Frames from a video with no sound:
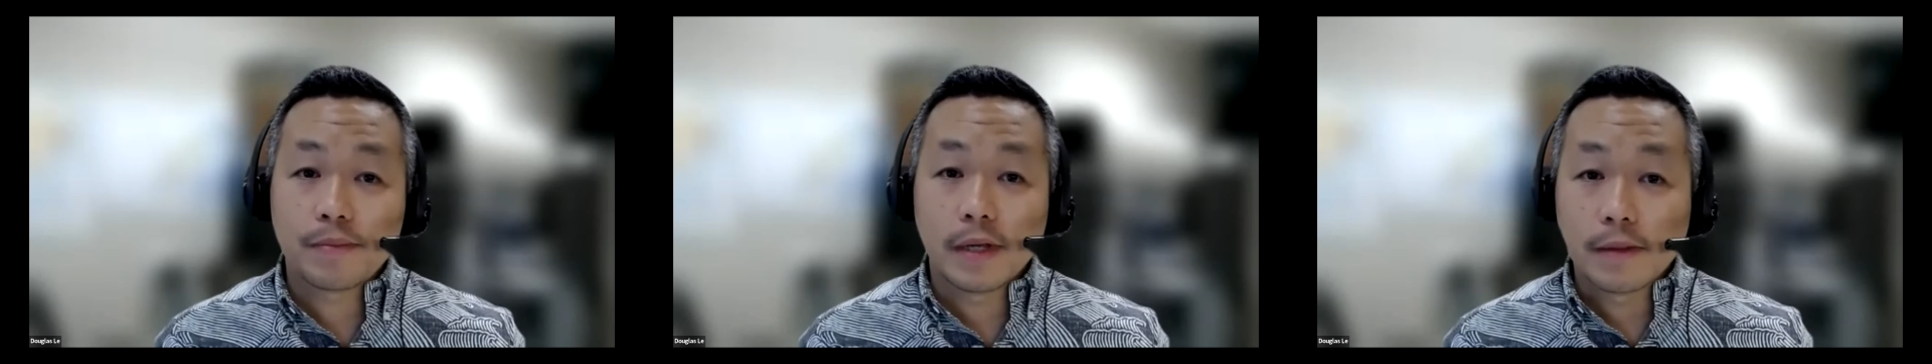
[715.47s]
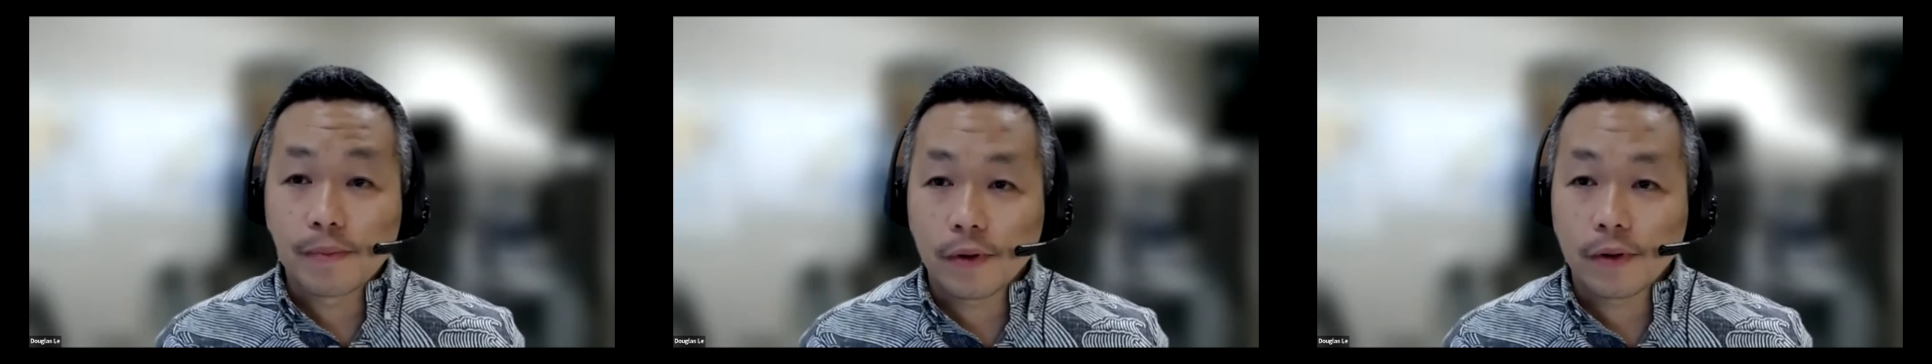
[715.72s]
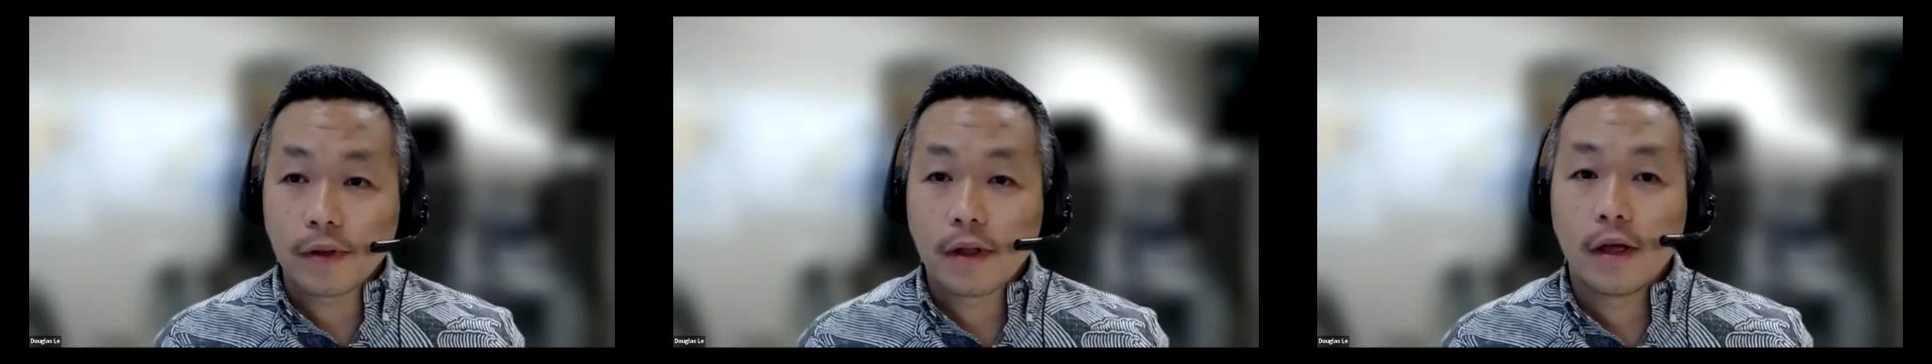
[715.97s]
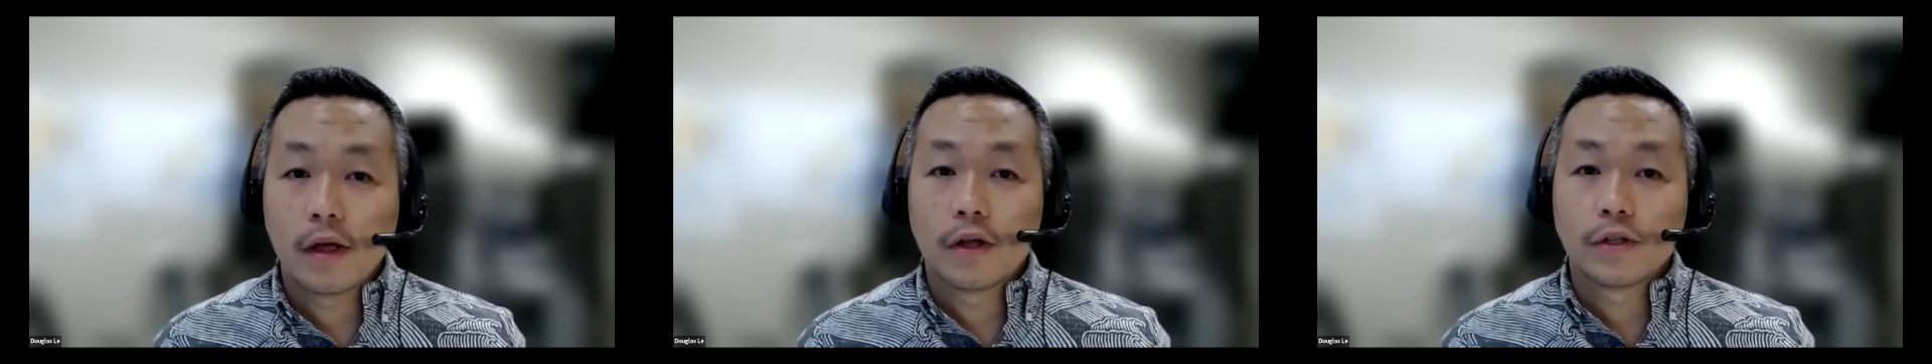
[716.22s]
people
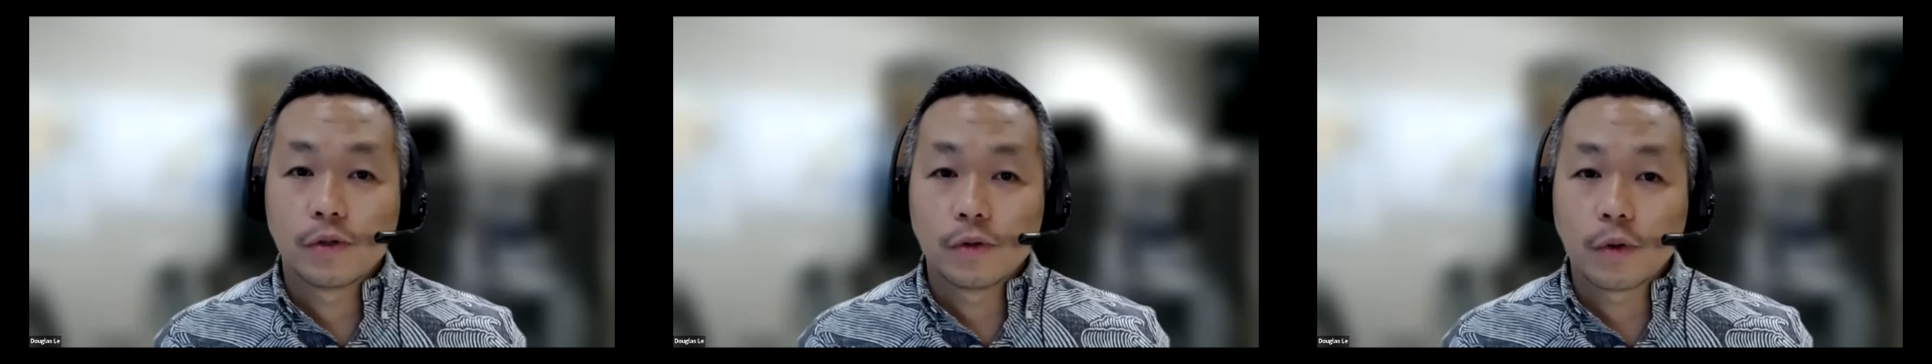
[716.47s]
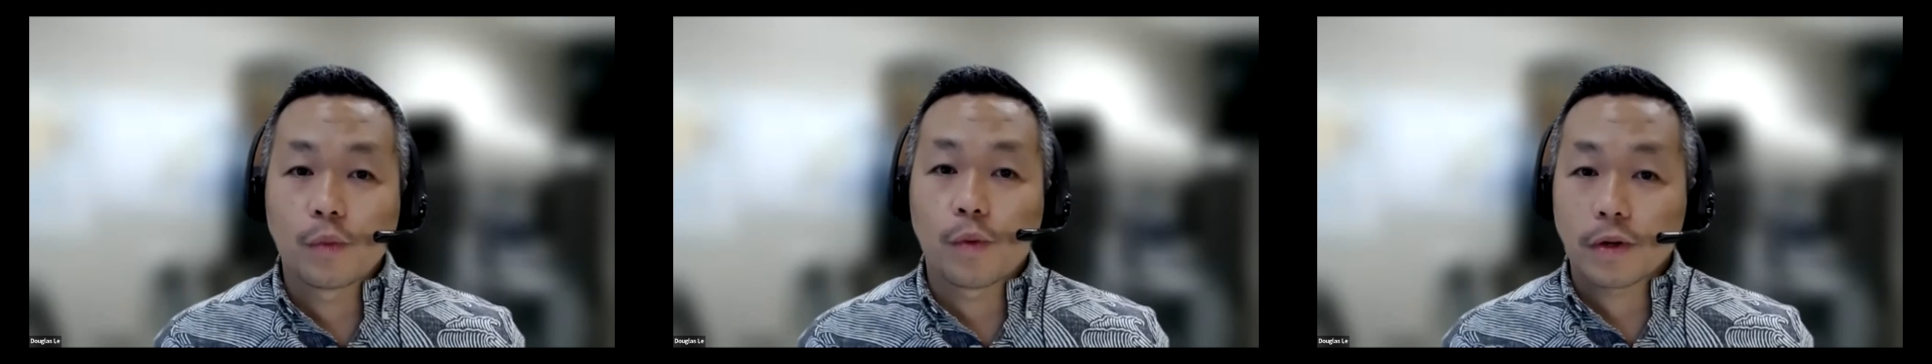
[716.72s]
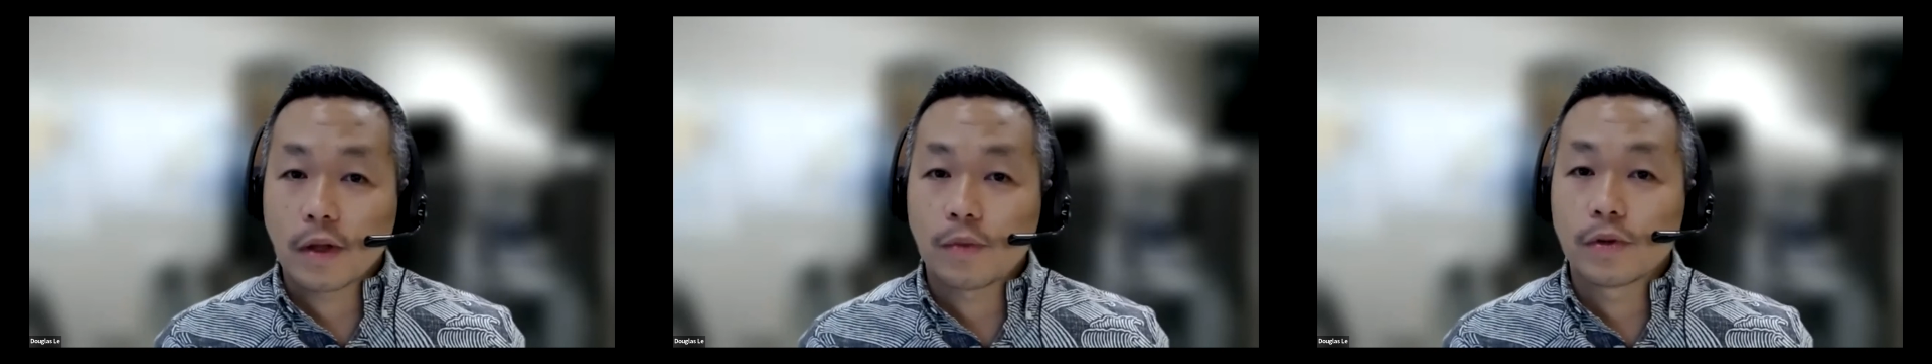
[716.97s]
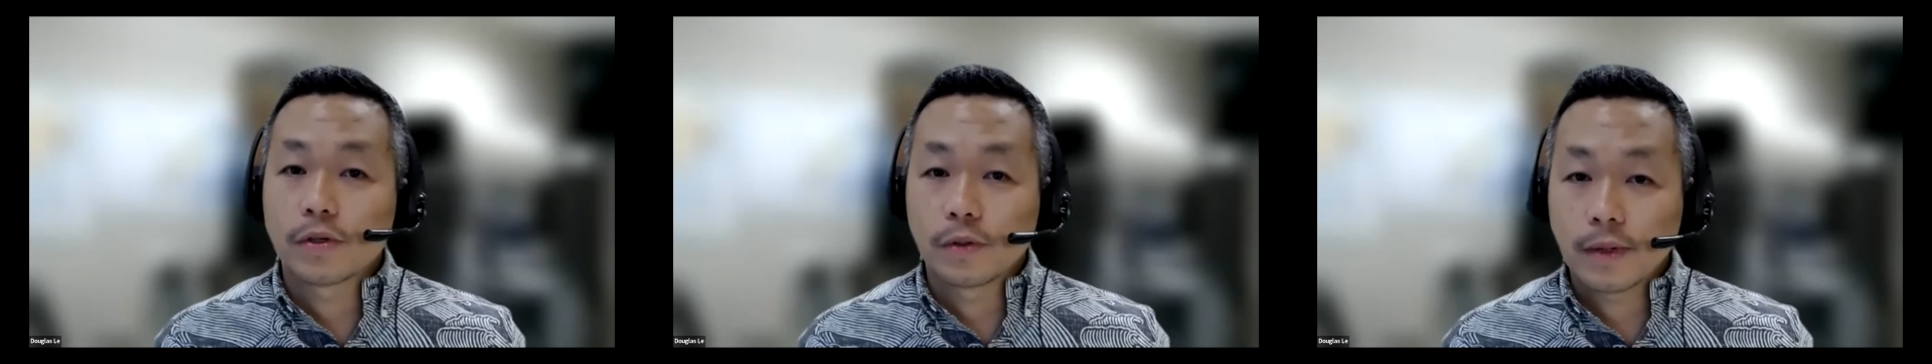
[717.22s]
to the work that
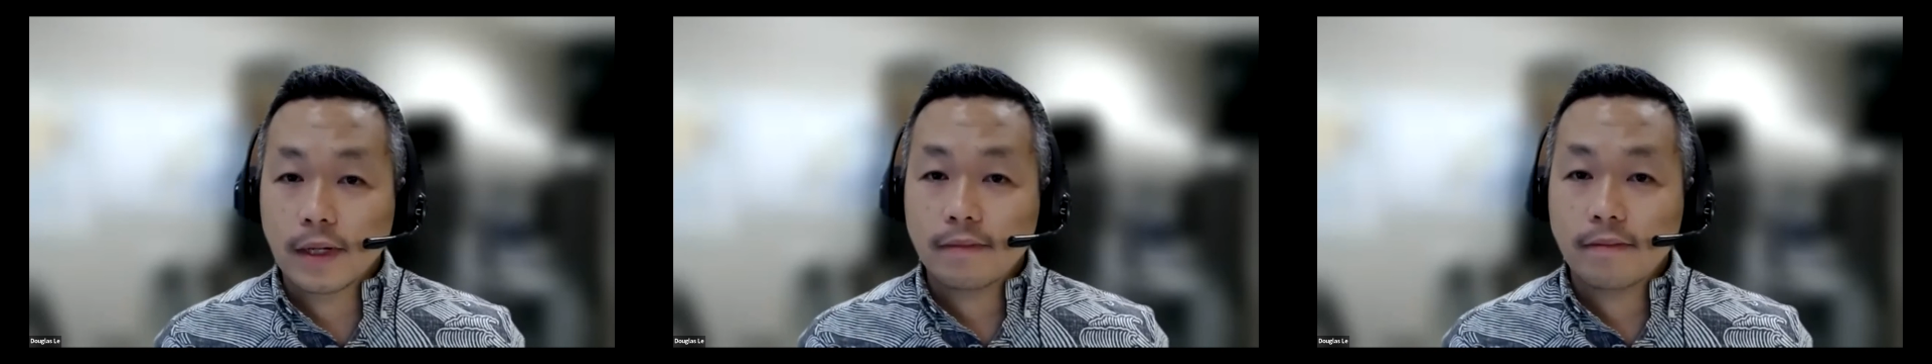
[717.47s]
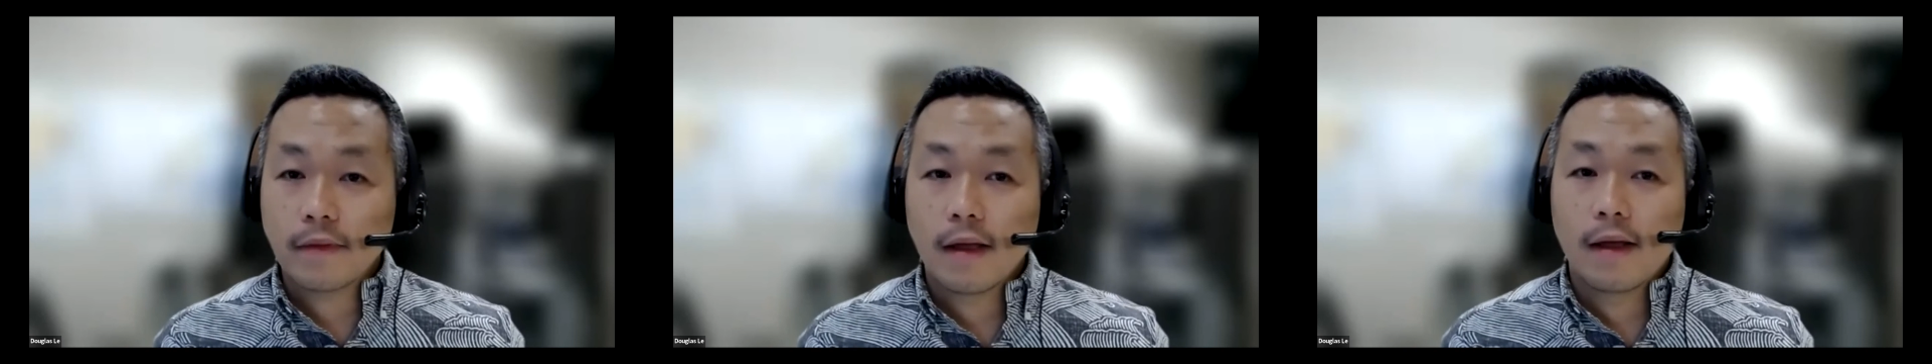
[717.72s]
we're doing?